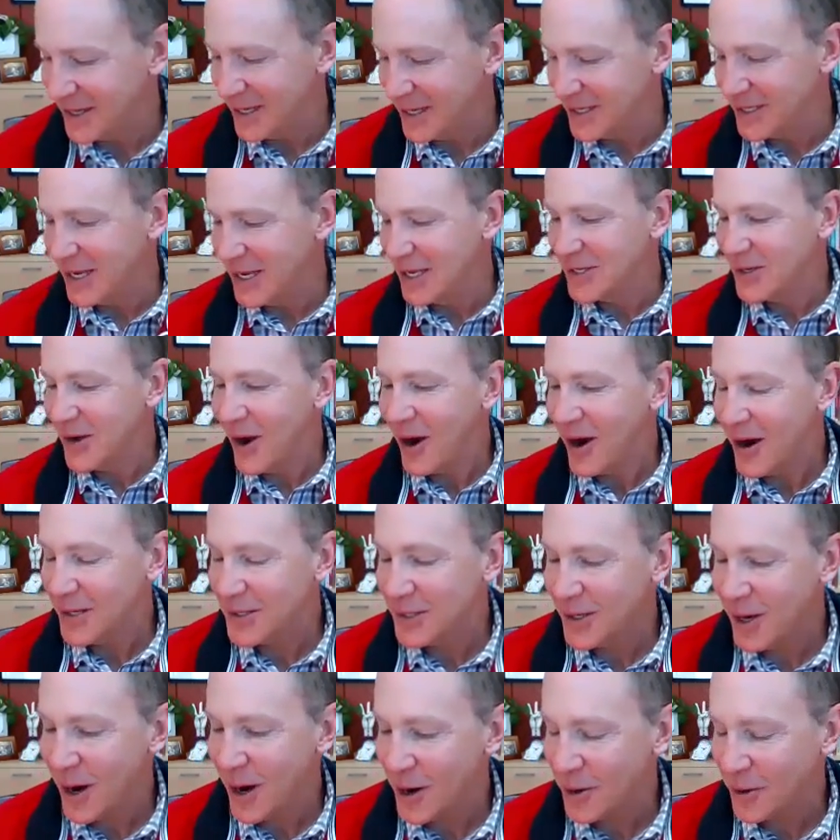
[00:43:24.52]

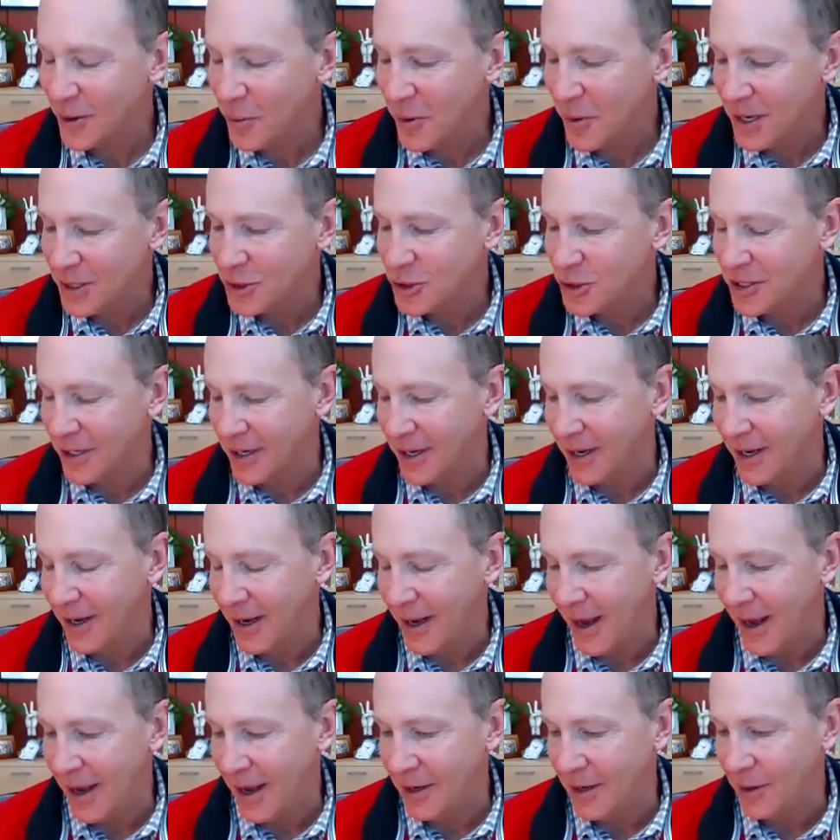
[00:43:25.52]
it's a hard
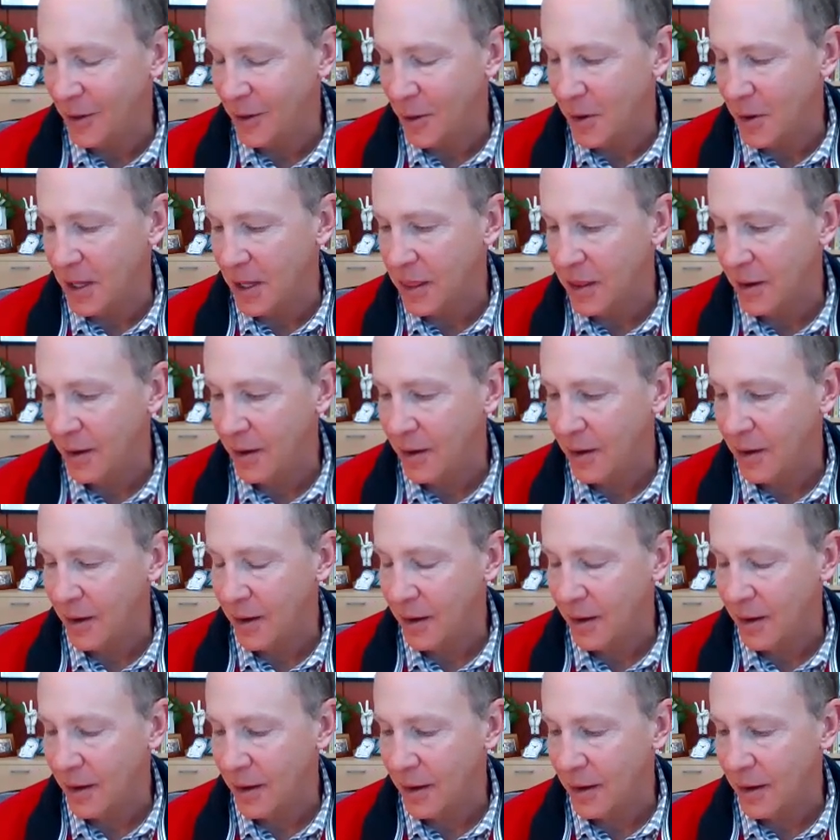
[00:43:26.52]
question, and you know, I think
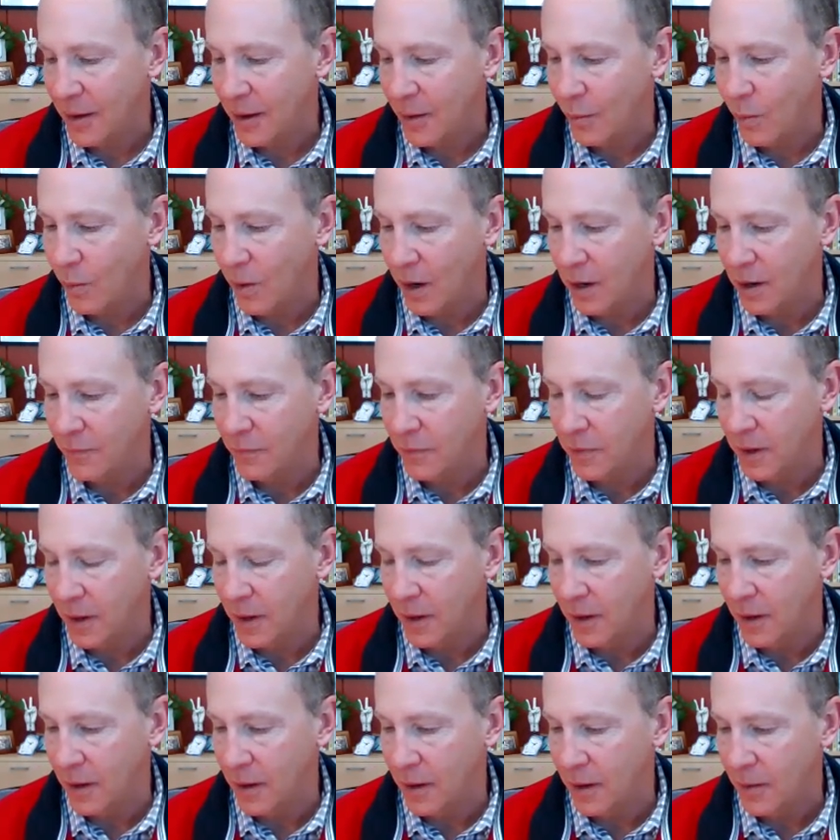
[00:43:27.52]
one of
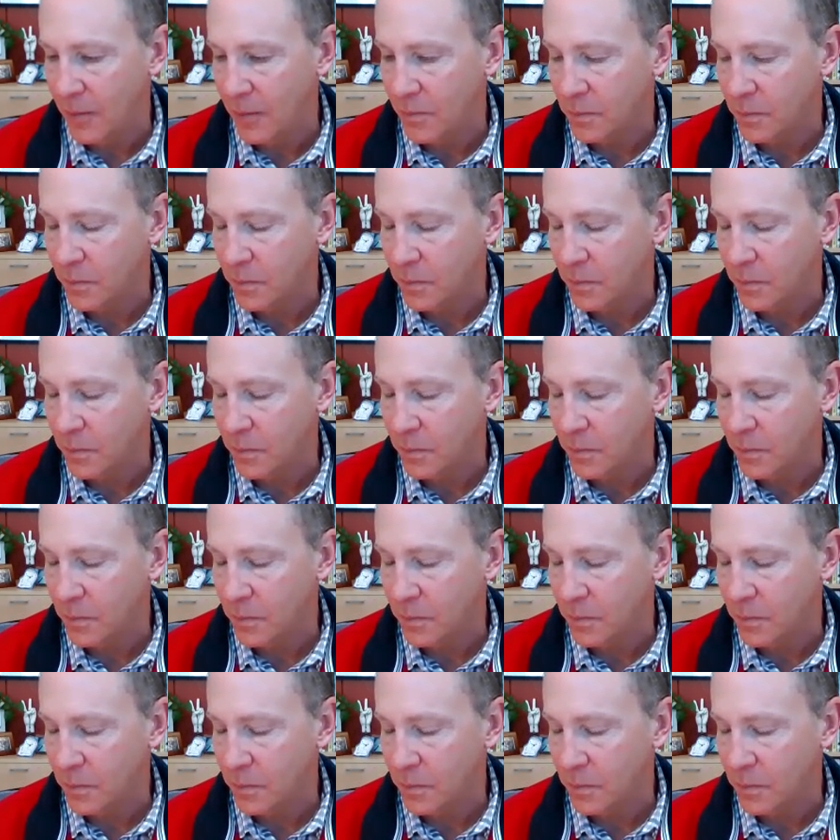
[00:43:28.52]
the